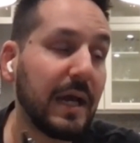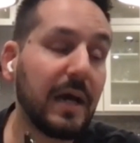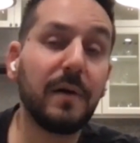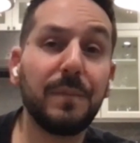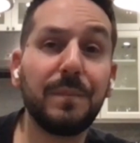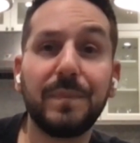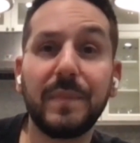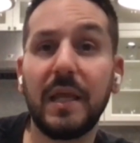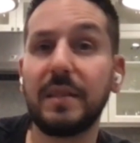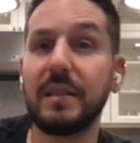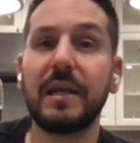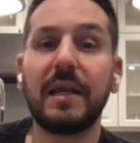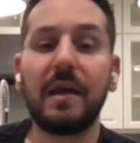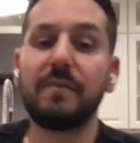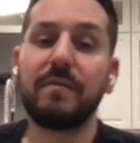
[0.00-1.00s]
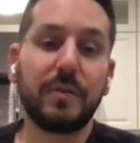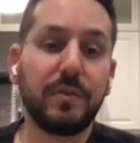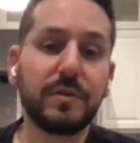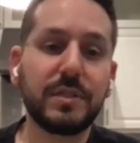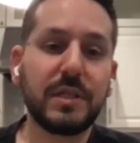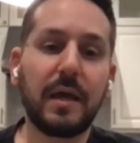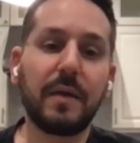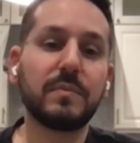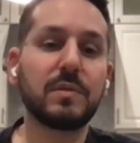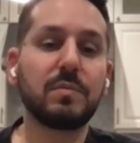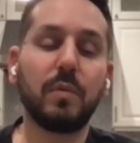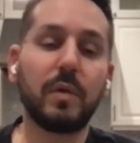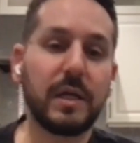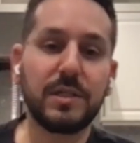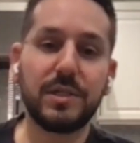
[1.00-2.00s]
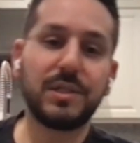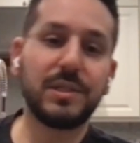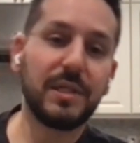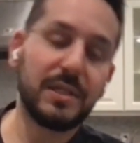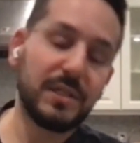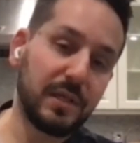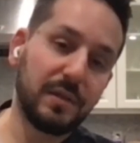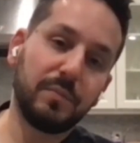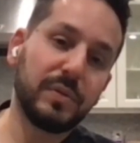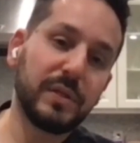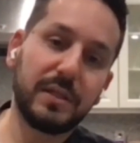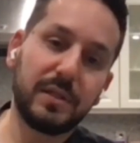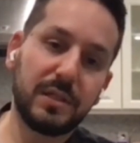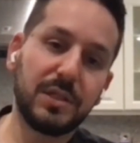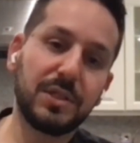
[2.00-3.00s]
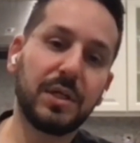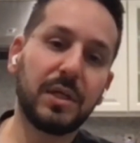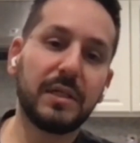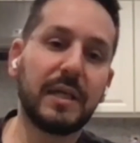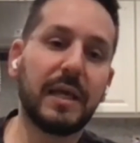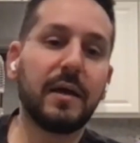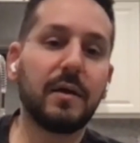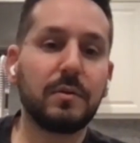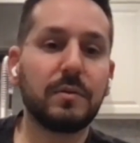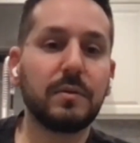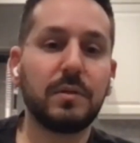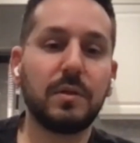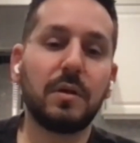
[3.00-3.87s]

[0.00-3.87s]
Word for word: um, and then i have other times where i just need to completely shut down